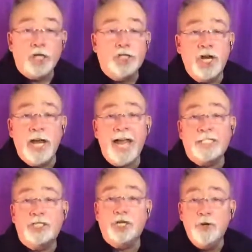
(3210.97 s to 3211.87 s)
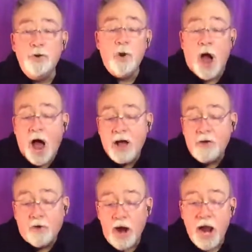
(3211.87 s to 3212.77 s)
She gets too
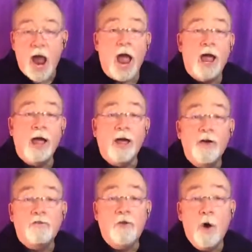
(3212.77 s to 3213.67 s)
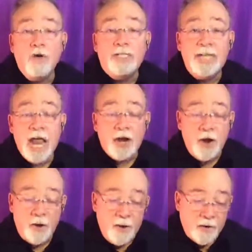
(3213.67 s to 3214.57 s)
hungry for
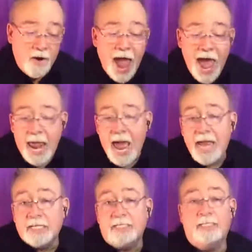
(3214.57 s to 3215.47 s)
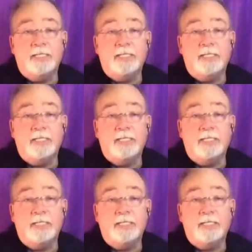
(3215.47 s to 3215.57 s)
dinner at 8.